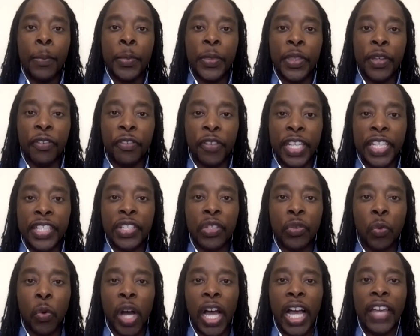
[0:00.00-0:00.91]
The
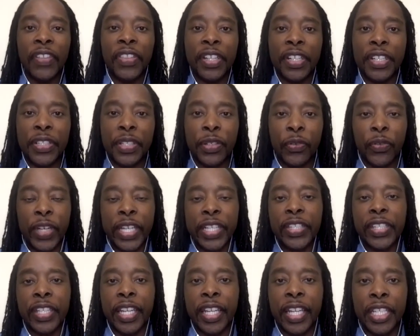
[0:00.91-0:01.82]
reason why there is a
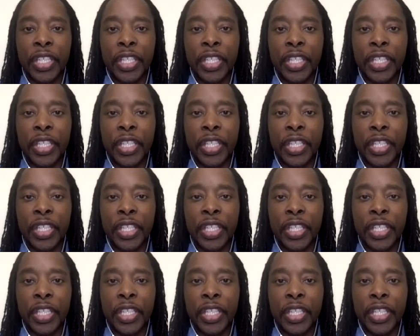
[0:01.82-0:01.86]
vested